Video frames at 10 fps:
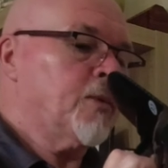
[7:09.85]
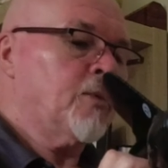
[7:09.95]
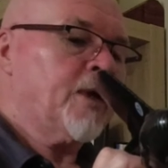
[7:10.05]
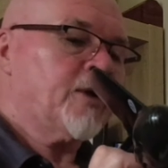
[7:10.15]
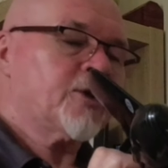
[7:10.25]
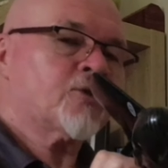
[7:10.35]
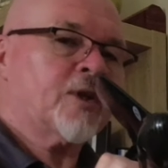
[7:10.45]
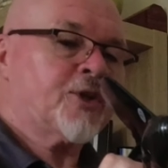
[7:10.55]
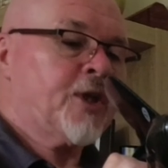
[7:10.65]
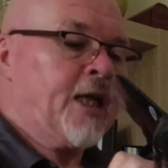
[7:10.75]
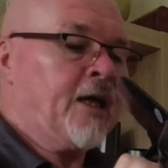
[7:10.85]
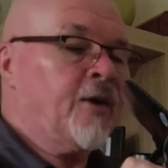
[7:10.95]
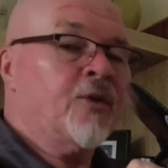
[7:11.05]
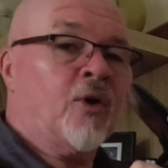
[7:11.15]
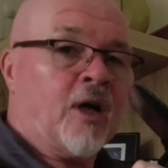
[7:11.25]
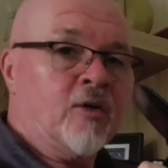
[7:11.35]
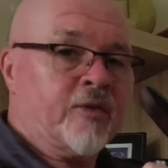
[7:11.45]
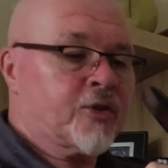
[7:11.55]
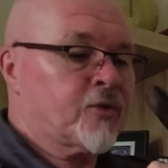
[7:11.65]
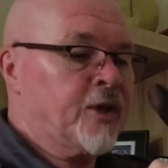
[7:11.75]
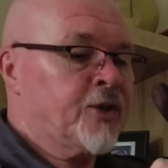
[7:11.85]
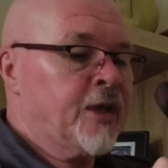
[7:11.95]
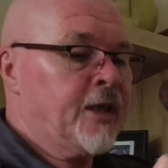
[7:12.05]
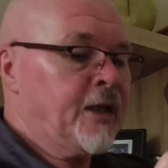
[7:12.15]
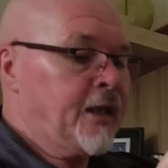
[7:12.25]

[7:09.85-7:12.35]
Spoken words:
but when I stretched it out and not overstretched it,